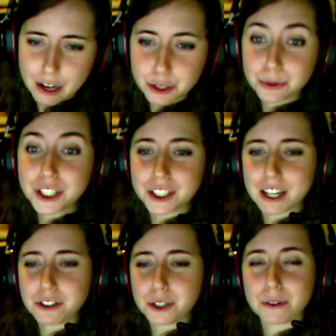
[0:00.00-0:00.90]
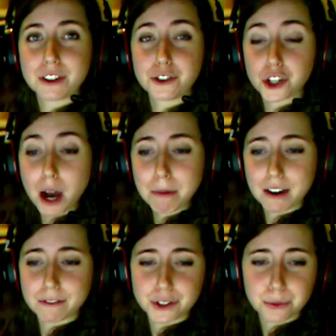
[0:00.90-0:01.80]
reached out to with a job offer
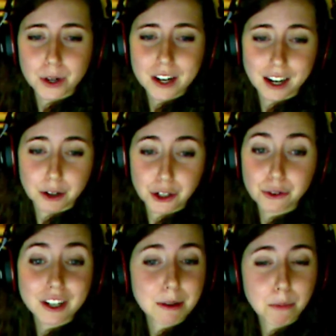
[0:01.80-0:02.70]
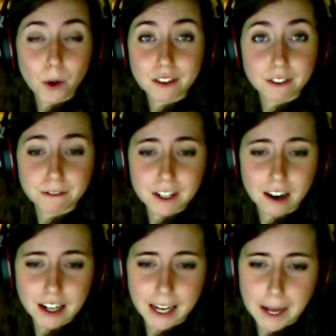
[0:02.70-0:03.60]
to work on a Unity port of a VR
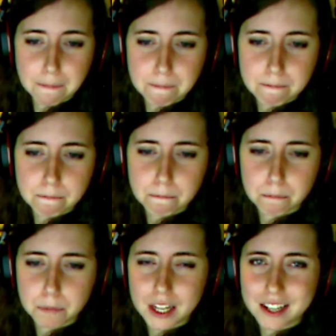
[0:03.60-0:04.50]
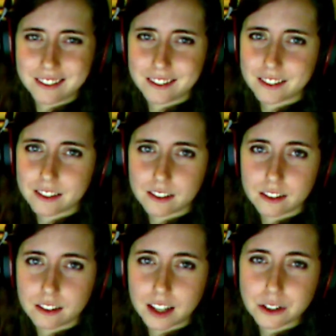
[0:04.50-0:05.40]
game, but
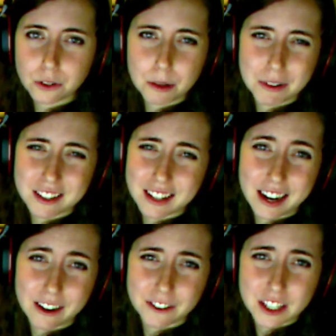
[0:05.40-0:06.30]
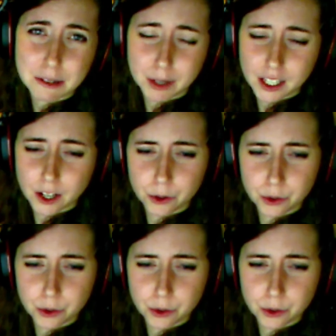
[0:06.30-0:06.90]
that's only because they had never seen my code.